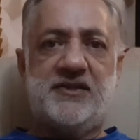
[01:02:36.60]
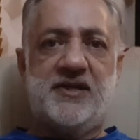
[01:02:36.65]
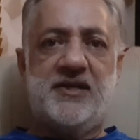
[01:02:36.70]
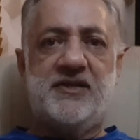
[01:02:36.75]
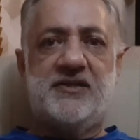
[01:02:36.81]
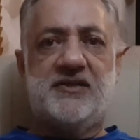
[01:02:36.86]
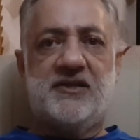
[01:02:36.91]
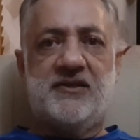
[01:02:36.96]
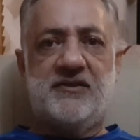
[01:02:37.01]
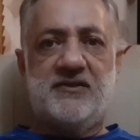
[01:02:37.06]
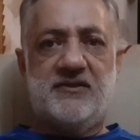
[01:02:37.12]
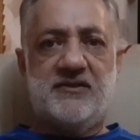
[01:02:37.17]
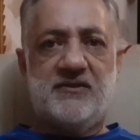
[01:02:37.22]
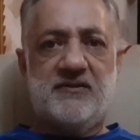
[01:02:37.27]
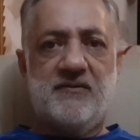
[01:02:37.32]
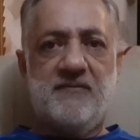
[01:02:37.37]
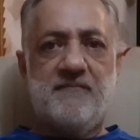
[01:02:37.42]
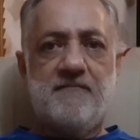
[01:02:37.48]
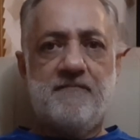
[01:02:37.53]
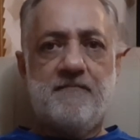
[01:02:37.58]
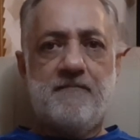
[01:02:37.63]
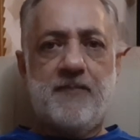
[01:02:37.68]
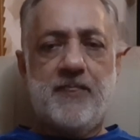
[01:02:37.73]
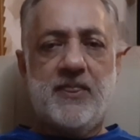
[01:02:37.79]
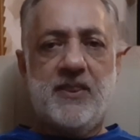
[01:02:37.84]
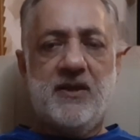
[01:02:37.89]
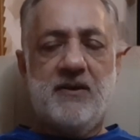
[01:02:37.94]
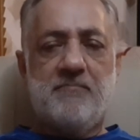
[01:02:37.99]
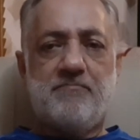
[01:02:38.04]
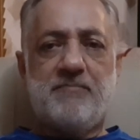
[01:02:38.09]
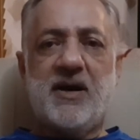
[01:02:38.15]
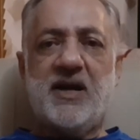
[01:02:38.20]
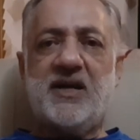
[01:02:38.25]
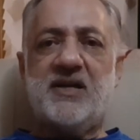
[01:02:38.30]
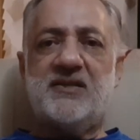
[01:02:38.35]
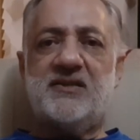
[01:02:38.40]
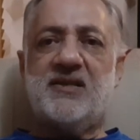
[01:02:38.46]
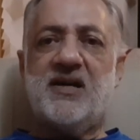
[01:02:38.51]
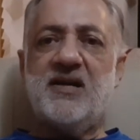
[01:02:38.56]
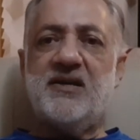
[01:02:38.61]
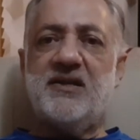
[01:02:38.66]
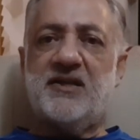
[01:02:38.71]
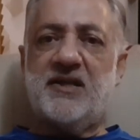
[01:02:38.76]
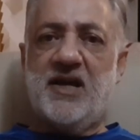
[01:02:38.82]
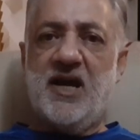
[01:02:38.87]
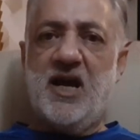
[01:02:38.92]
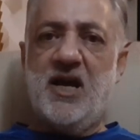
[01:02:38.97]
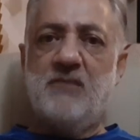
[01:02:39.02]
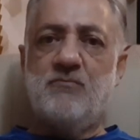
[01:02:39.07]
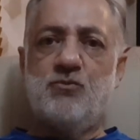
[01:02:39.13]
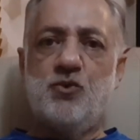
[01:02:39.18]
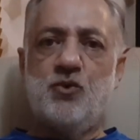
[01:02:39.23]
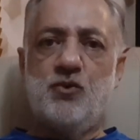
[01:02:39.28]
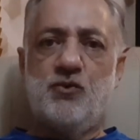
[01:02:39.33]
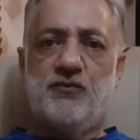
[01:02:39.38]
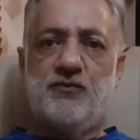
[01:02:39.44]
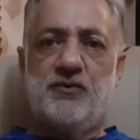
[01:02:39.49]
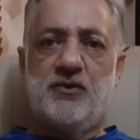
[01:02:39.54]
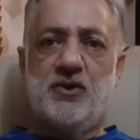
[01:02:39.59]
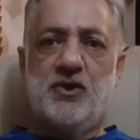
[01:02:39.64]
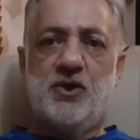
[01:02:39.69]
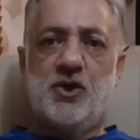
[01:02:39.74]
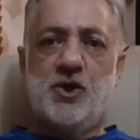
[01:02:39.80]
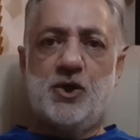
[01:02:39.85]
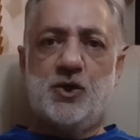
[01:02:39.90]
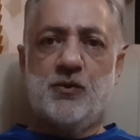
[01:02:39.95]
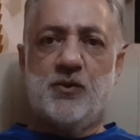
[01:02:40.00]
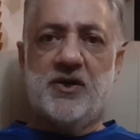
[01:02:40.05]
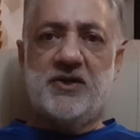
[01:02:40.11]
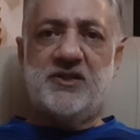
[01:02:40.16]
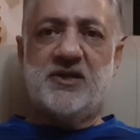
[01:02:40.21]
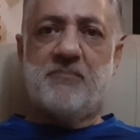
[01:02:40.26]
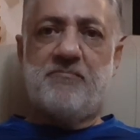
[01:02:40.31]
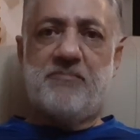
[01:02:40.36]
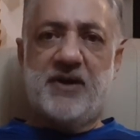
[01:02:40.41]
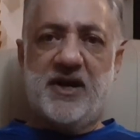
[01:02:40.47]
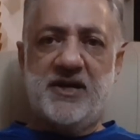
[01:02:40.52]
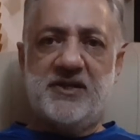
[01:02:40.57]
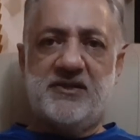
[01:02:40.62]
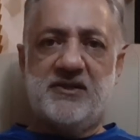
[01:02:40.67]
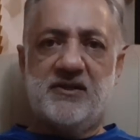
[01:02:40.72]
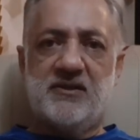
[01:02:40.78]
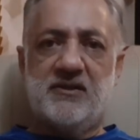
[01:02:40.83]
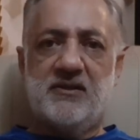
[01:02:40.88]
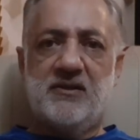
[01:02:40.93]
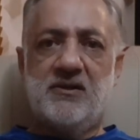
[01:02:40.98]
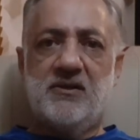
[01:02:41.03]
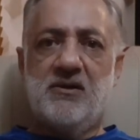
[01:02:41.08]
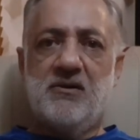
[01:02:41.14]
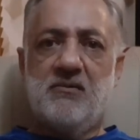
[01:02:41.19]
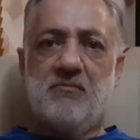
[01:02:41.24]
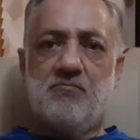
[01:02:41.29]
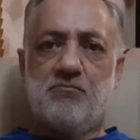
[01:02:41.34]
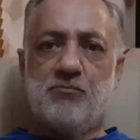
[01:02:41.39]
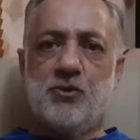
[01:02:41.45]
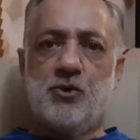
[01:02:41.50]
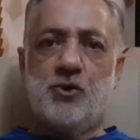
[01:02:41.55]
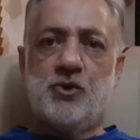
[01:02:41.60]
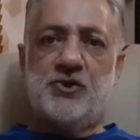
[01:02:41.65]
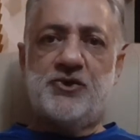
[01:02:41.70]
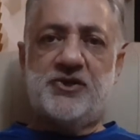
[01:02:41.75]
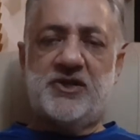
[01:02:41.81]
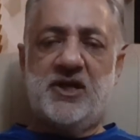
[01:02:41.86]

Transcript: Pakistan can move towards a brighter, more stable future.